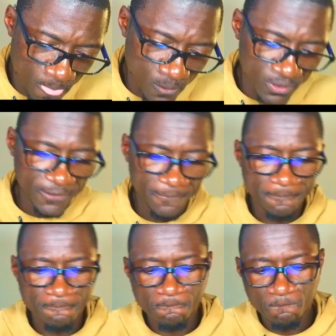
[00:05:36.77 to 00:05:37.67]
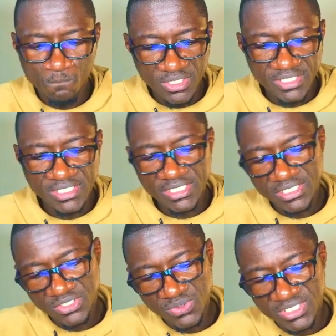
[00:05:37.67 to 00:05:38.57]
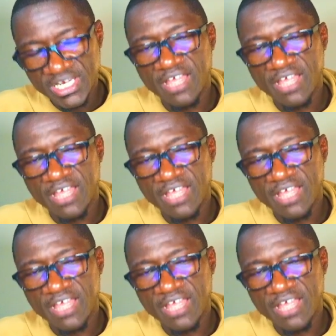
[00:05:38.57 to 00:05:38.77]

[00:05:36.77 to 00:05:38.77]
Okay. Since you still